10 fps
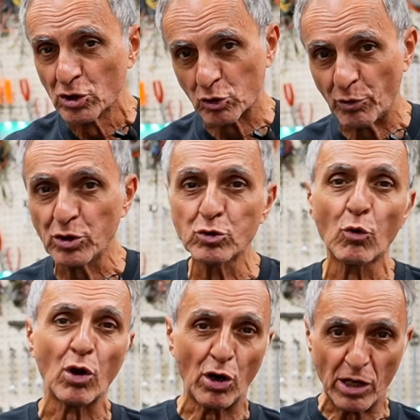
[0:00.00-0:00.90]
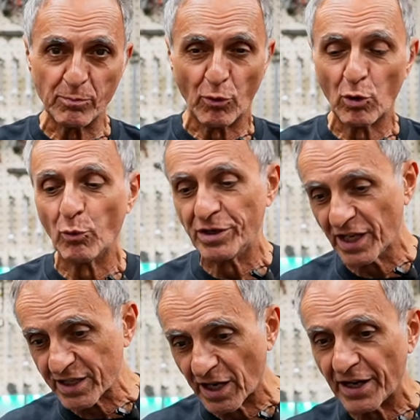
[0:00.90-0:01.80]
So when you do a line bore, when
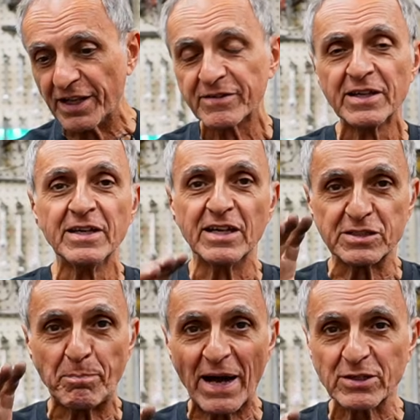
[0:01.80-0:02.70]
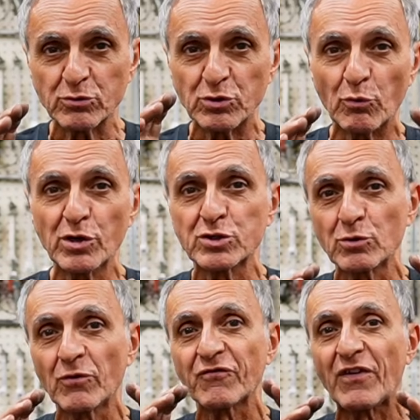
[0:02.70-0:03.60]
they cut it, it's back to the
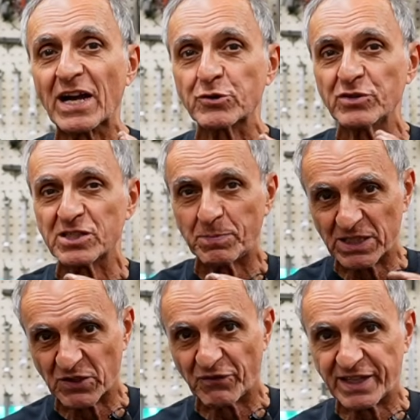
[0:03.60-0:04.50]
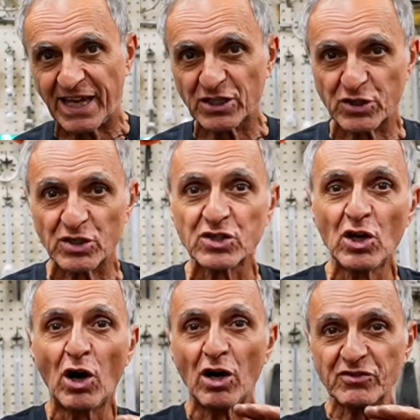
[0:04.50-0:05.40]
original factory specifications
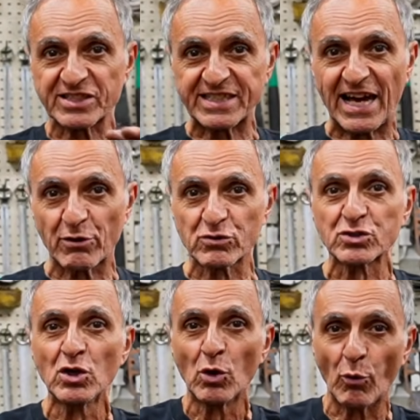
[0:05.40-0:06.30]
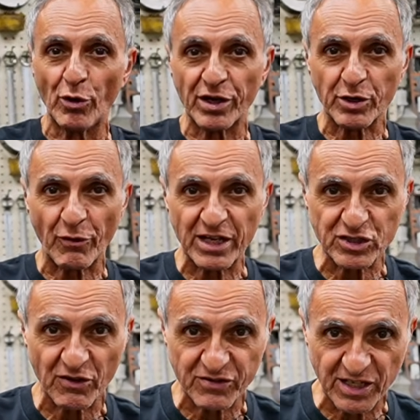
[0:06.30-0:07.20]
on the saddles where the
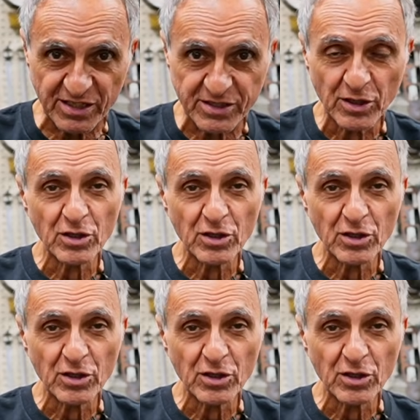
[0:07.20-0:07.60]
crankshaft sits.